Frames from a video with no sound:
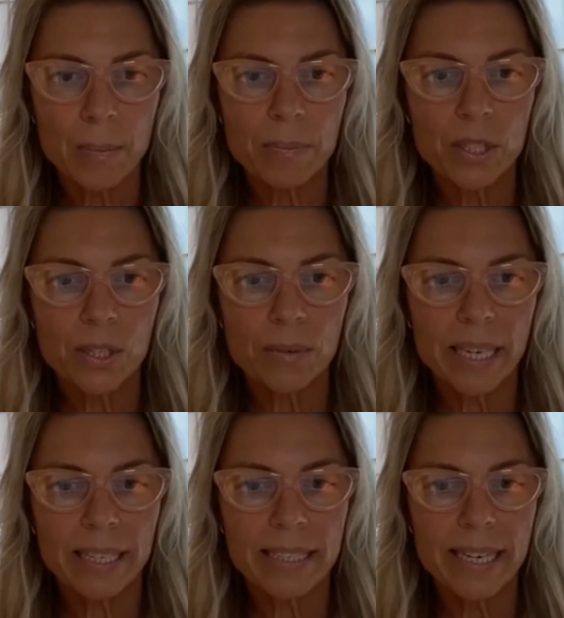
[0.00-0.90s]
So
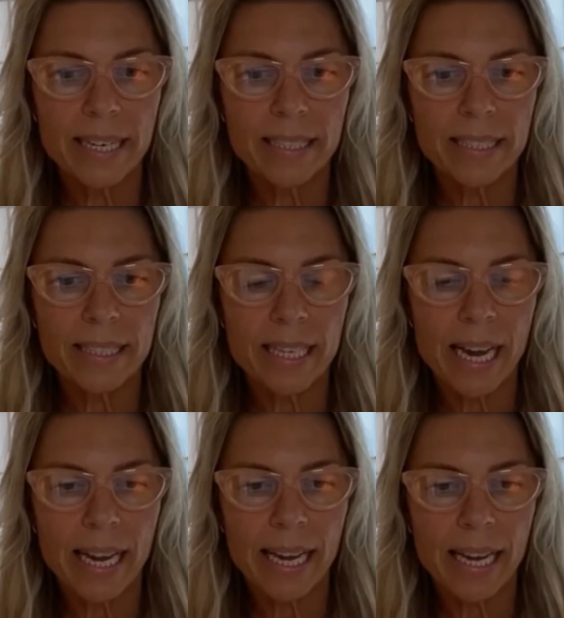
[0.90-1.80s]
it does
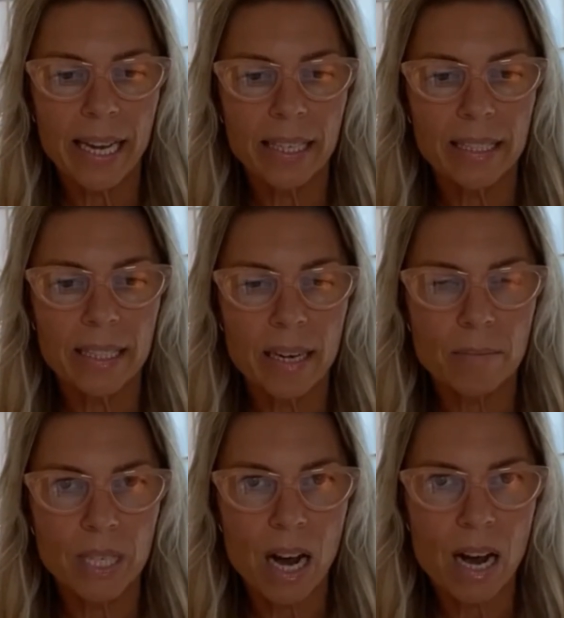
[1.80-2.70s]
take some
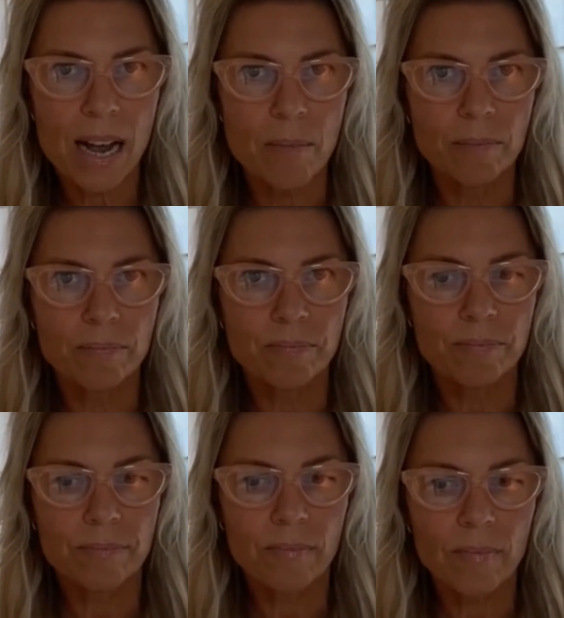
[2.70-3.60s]
time.
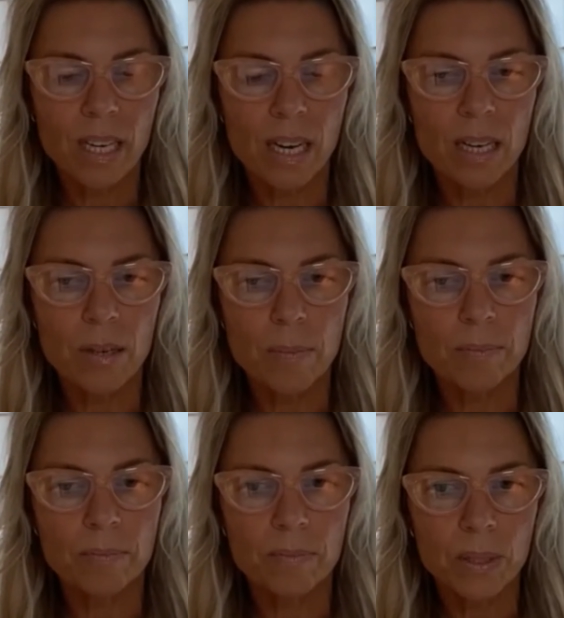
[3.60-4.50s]

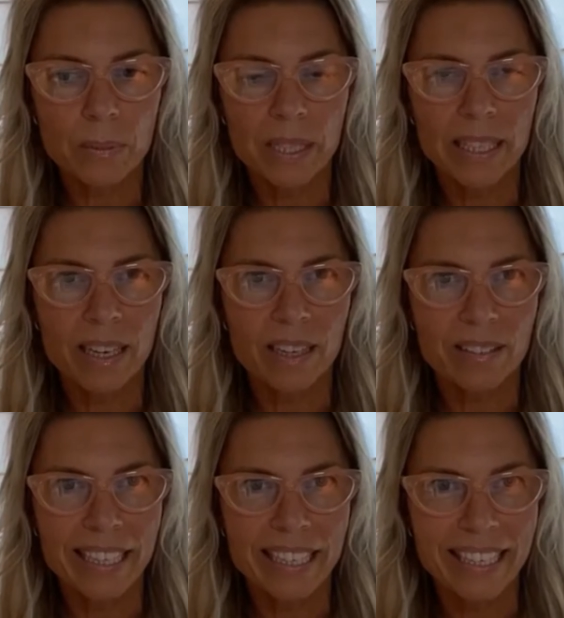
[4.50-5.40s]
We are
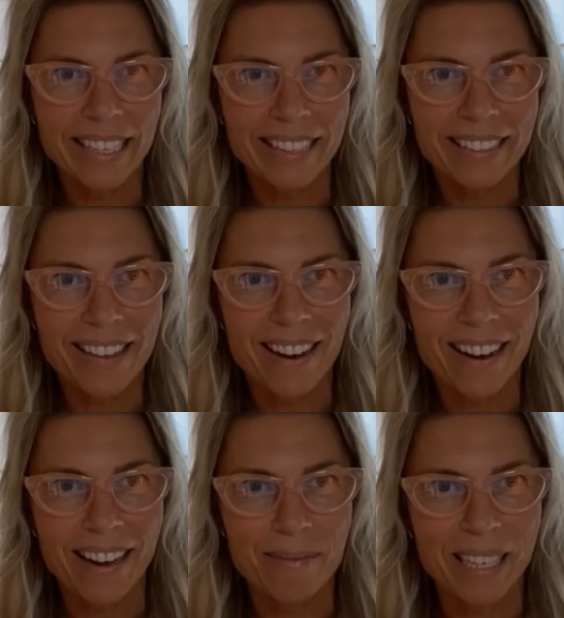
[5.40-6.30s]
in linear
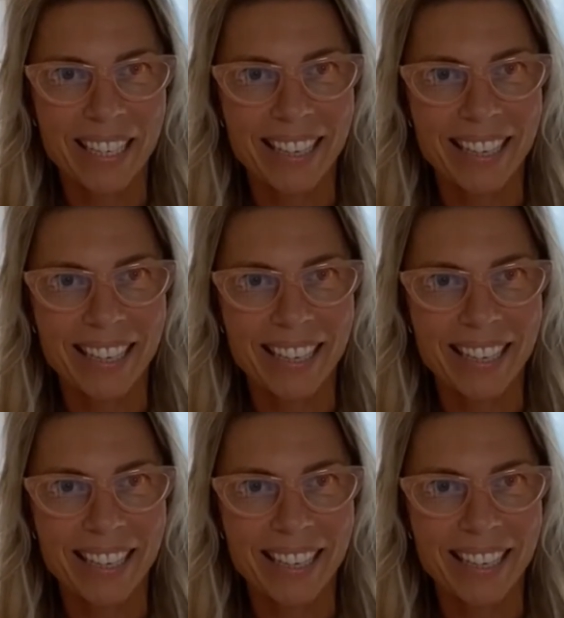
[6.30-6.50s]
time.